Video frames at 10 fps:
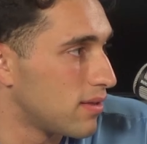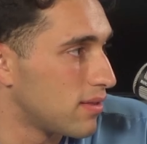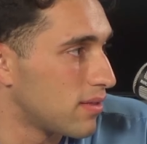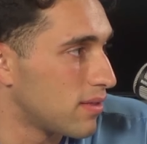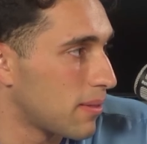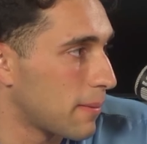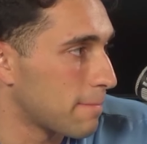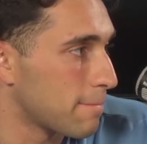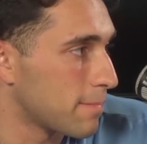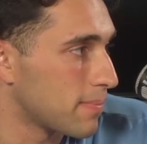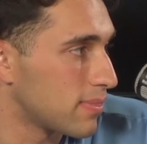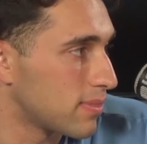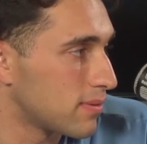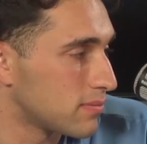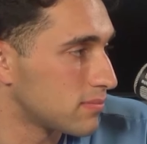
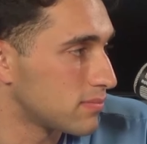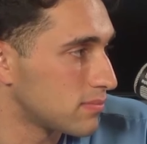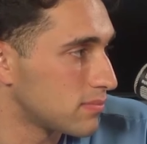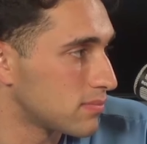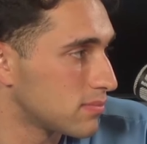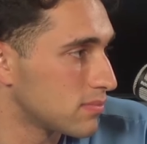(not speaking)